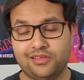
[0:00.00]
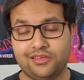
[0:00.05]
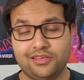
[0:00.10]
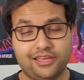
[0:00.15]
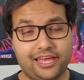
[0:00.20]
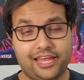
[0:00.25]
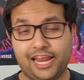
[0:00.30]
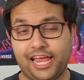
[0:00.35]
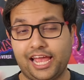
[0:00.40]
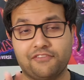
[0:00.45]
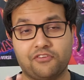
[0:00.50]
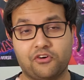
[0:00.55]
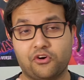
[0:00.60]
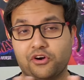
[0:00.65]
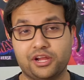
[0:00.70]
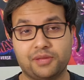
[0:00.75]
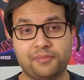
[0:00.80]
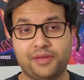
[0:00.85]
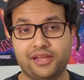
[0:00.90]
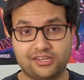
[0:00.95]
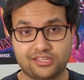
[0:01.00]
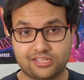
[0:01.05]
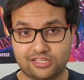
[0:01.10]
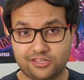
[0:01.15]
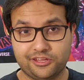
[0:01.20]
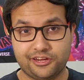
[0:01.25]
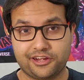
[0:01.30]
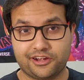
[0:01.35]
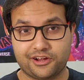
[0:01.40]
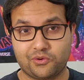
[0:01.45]
And I've already made
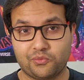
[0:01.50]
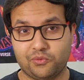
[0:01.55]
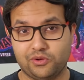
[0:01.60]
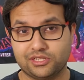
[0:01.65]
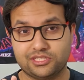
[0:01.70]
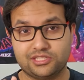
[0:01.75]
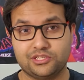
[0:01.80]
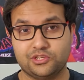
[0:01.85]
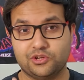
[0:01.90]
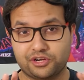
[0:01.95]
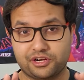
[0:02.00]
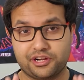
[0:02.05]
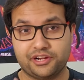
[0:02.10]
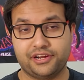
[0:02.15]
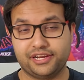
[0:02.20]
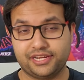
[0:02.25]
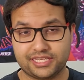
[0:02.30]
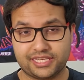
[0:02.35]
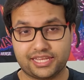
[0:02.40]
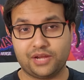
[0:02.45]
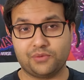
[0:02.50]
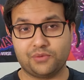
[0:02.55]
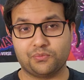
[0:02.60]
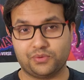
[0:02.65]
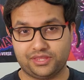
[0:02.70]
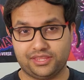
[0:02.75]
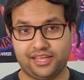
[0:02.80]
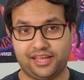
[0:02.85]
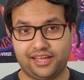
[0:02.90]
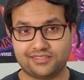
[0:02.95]
clear what you're going to get
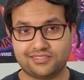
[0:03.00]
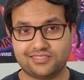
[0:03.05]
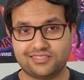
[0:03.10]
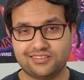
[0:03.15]
with that.